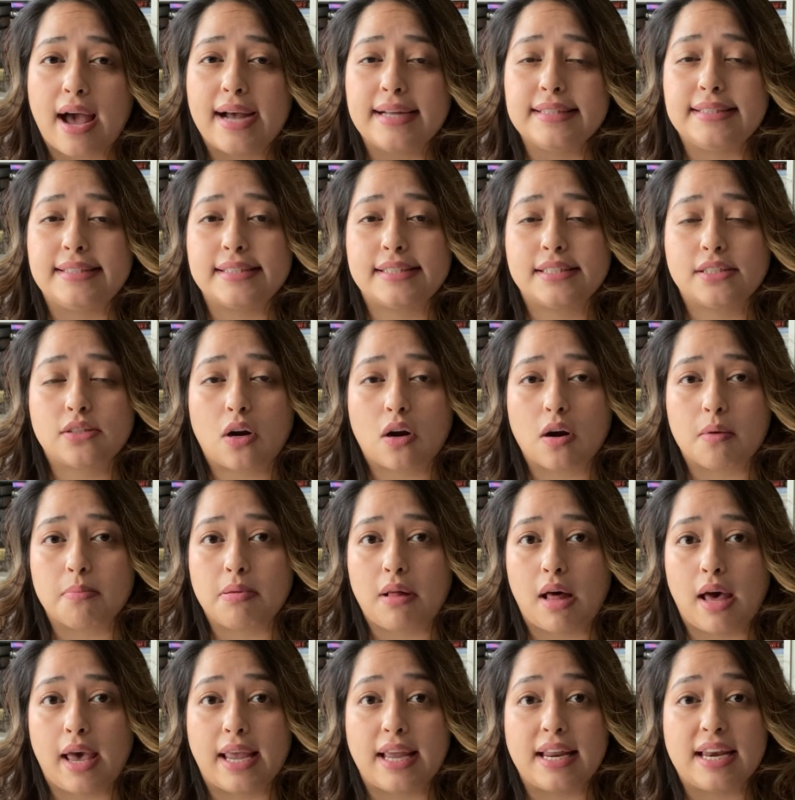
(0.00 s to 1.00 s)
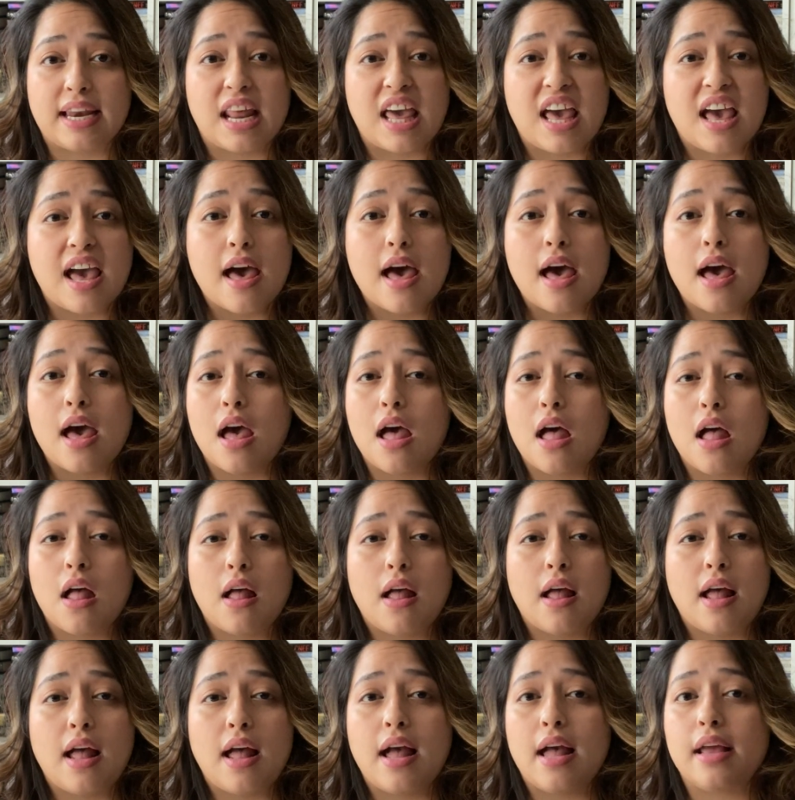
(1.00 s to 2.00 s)
I did start applying
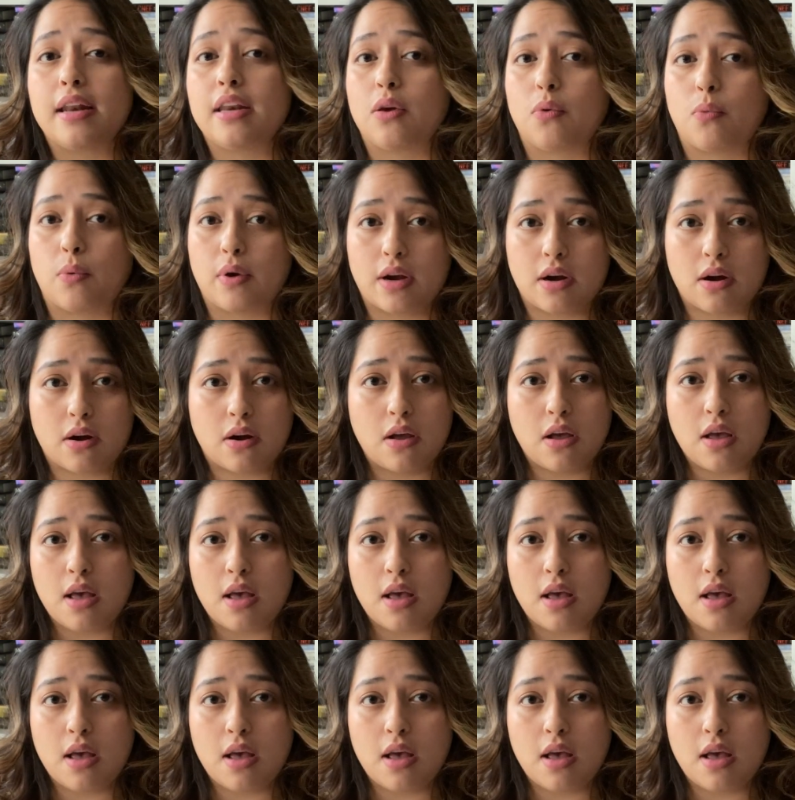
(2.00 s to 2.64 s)
anywhere.